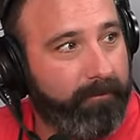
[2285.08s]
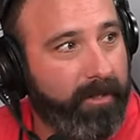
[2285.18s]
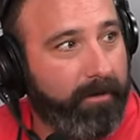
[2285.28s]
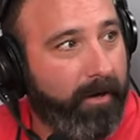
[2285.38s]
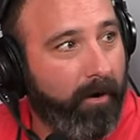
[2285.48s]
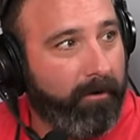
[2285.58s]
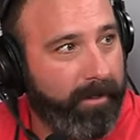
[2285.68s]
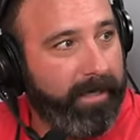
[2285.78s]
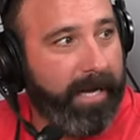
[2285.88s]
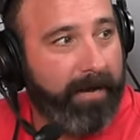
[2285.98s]
the R and
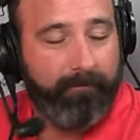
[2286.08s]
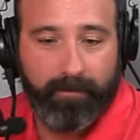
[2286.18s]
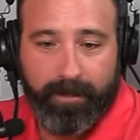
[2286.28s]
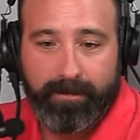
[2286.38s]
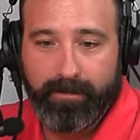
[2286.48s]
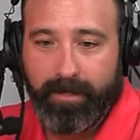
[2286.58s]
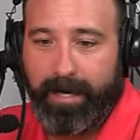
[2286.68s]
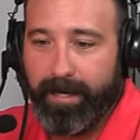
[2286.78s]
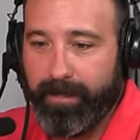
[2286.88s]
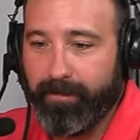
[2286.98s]
D guy for this,
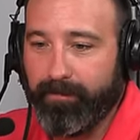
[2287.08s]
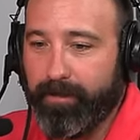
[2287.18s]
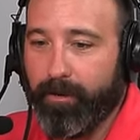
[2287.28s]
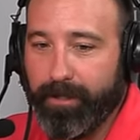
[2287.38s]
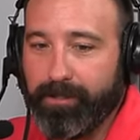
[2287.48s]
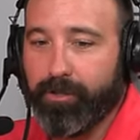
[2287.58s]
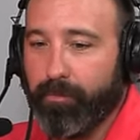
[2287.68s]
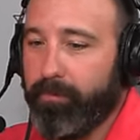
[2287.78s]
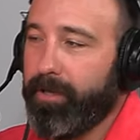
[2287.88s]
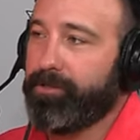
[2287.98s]
and you know he showed
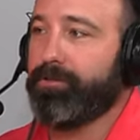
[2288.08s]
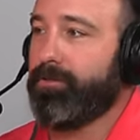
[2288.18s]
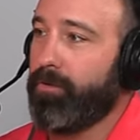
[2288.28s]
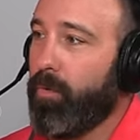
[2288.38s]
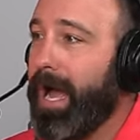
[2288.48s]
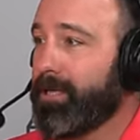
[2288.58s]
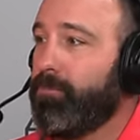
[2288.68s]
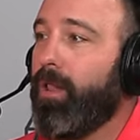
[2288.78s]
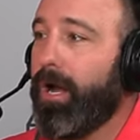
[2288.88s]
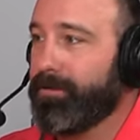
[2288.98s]
me pictures of the wax
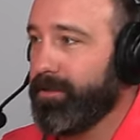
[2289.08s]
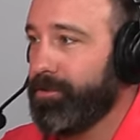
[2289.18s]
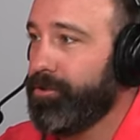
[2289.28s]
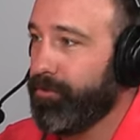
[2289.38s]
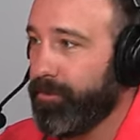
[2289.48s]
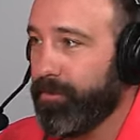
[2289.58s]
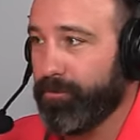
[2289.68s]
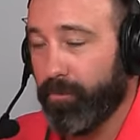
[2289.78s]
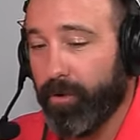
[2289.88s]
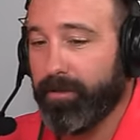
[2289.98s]
blocks they'd shoot with
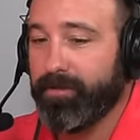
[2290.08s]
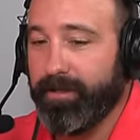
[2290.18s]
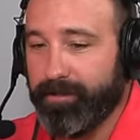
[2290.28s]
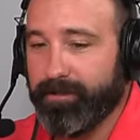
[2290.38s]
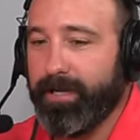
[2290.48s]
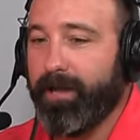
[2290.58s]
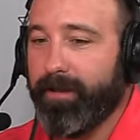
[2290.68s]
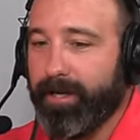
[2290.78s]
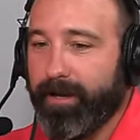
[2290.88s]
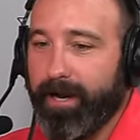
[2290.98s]
those bullets and just how
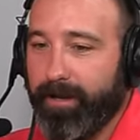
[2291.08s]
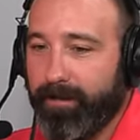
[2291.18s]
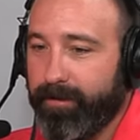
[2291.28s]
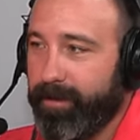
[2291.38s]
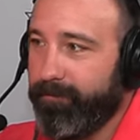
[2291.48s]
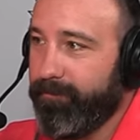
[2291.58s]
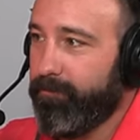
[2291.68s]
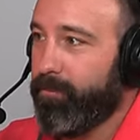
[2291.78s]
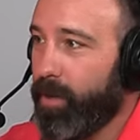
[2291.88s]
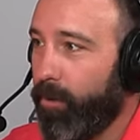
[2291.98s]
they kind of
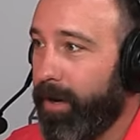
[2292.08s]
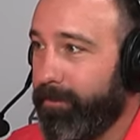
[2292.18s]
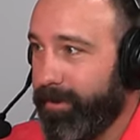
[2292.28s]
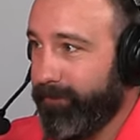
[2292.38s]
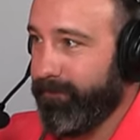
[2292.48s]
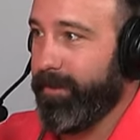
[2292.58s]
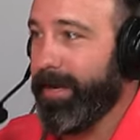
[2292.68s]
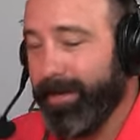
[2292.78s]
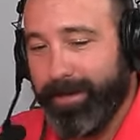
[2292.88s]
blow up and inflate.